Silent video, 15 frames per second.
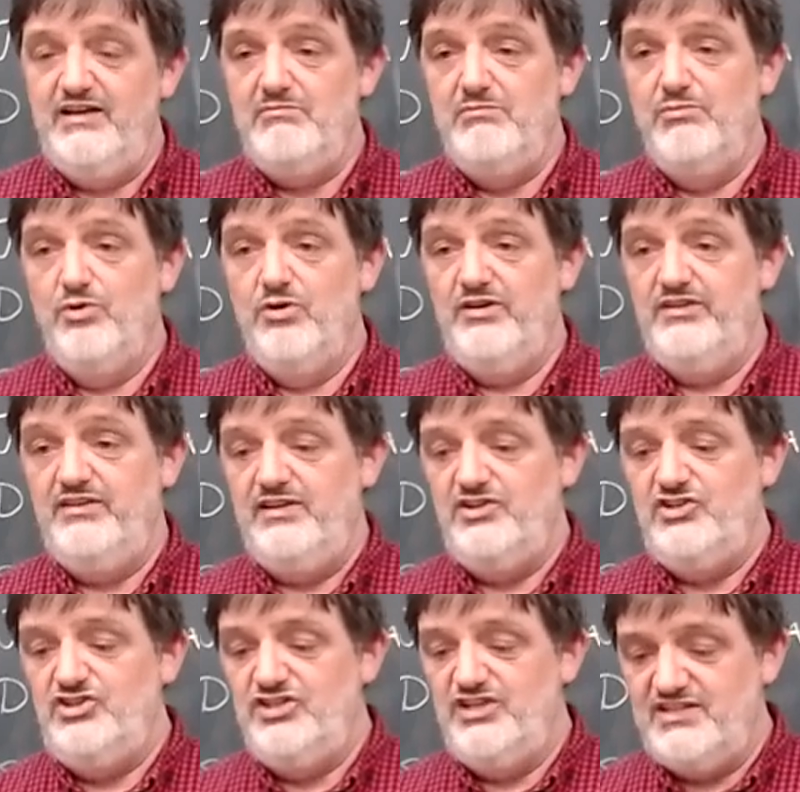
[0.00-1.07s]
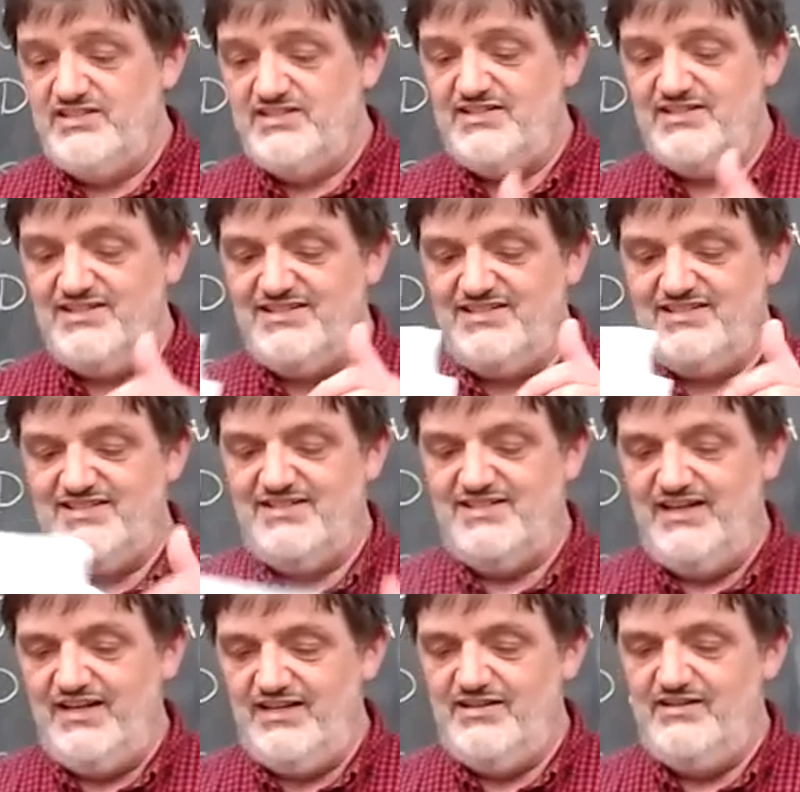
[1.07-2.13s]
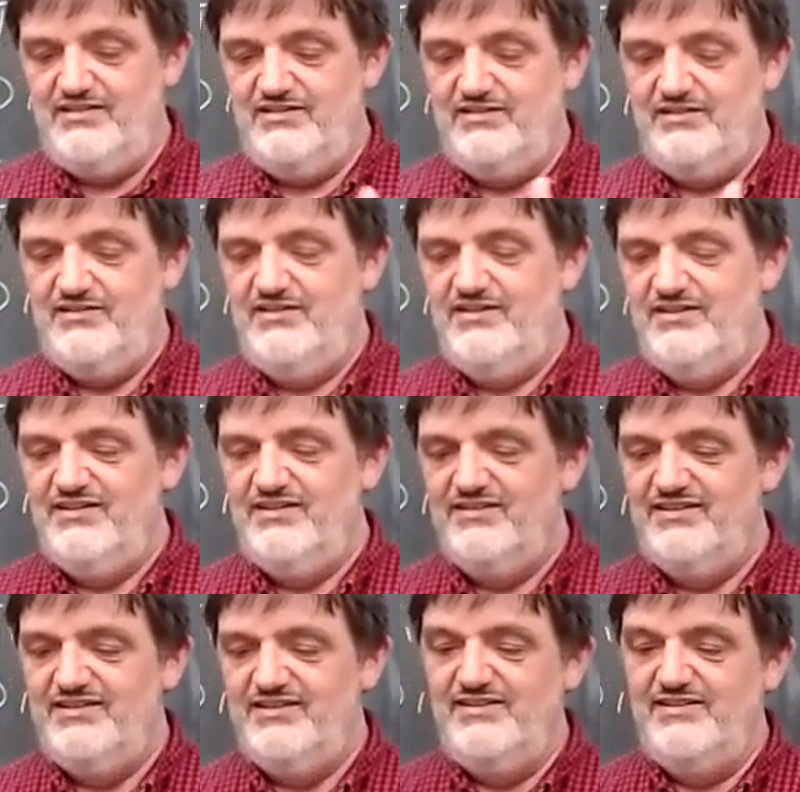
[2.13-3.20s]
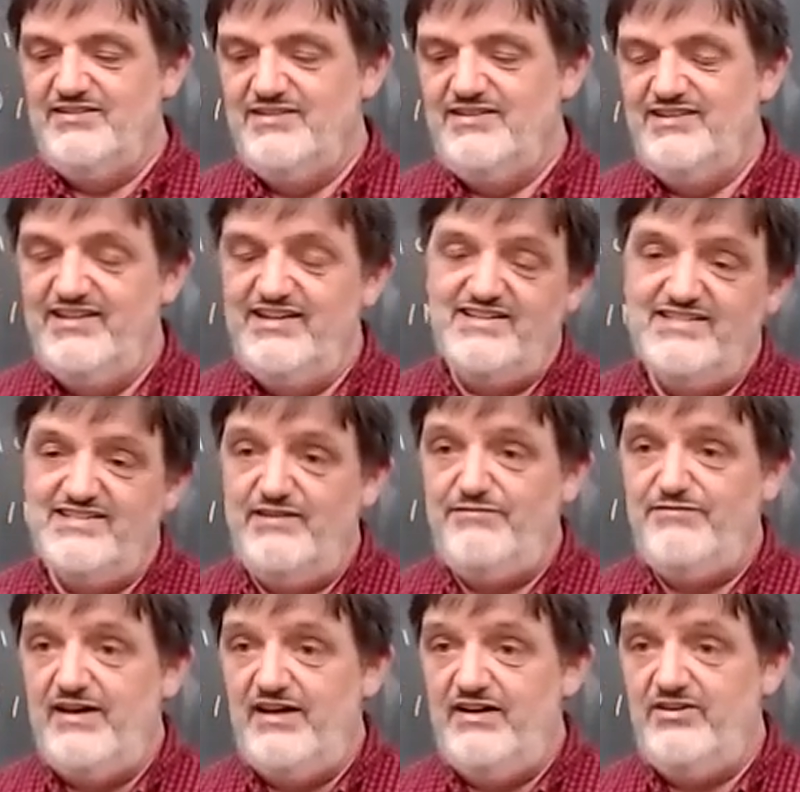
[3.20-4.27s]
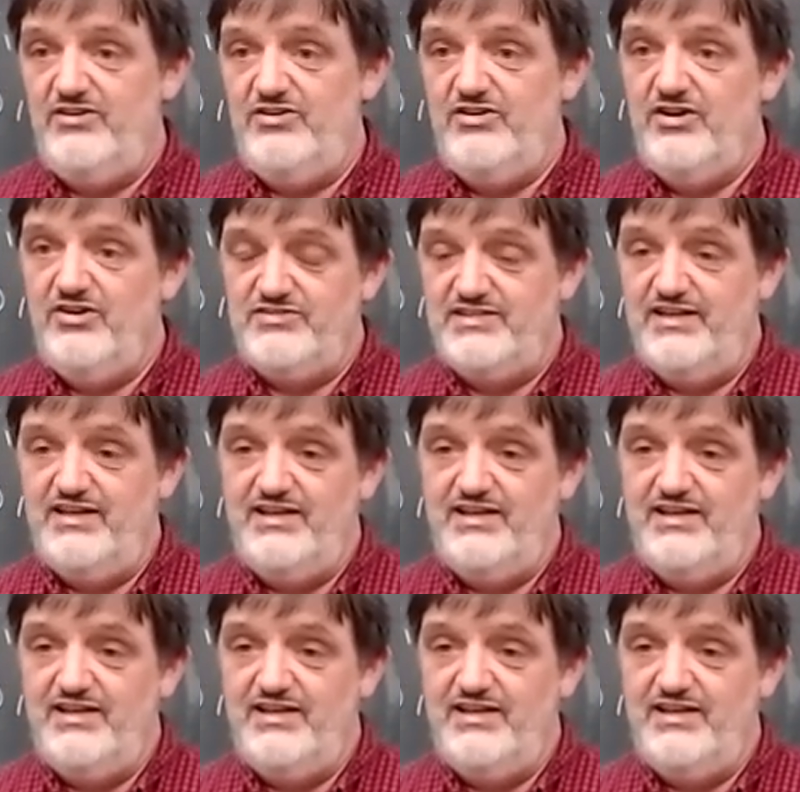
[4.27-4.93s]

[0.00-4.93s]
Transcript: done more than just stick things they found in her notes